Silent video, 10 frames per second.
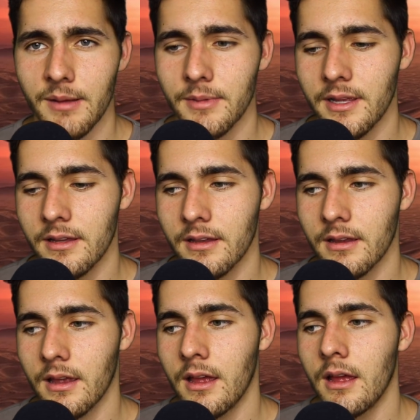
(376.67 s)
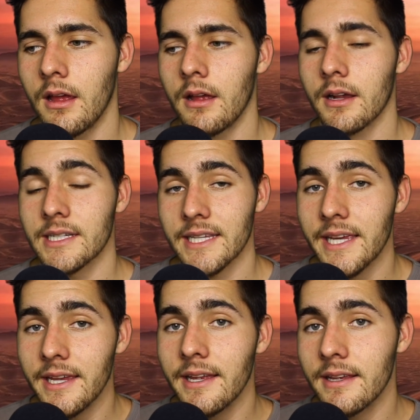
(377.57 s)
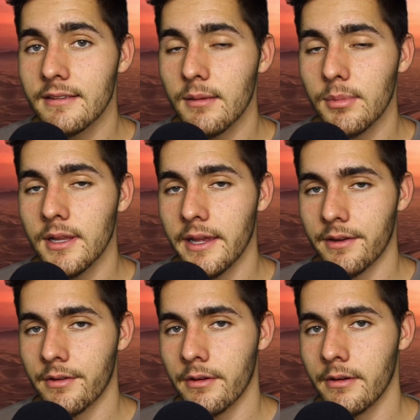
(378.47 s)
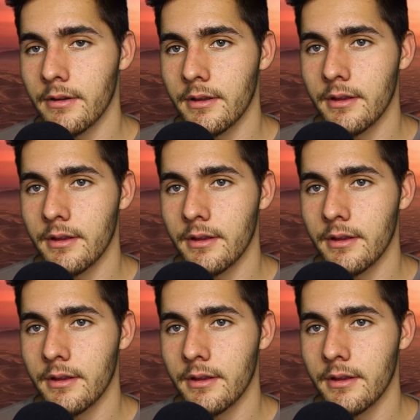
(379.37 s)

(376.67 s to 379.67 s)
I'm like, because he is a planner.